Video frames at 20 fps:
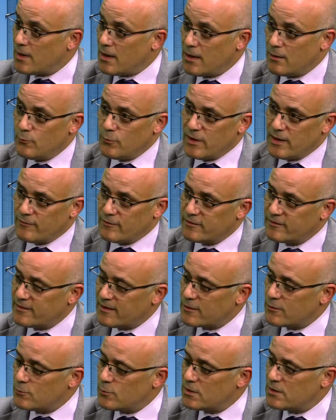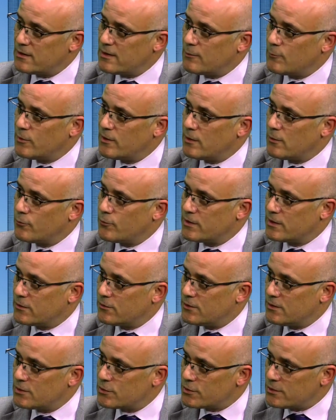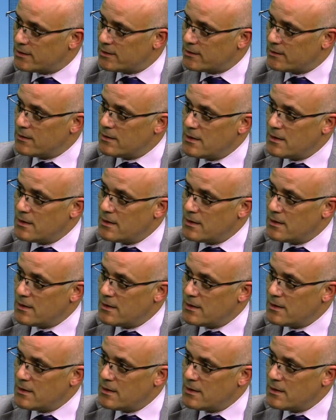and we have a second one that we are reconditioning,